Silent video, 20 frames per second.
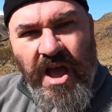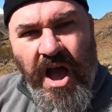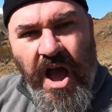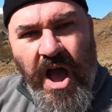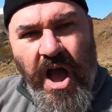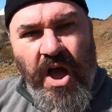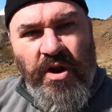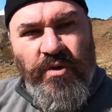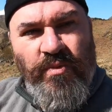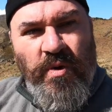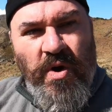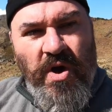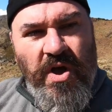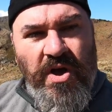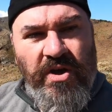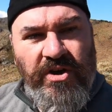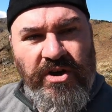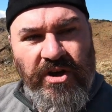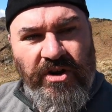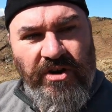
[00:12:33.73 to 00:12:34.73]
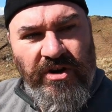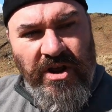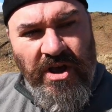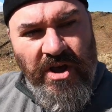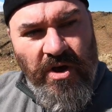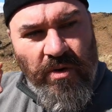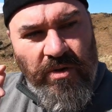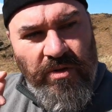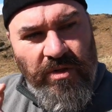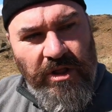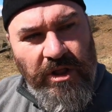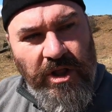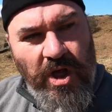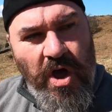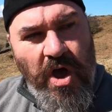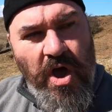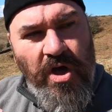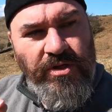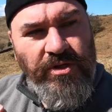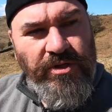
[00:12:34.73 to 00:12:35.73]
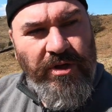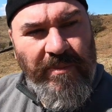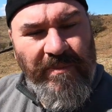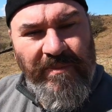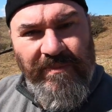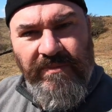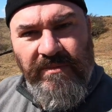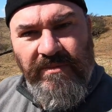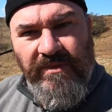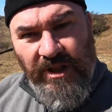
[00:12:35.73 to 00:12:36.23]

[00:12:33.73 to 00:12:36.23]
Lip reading: hard work and learn them.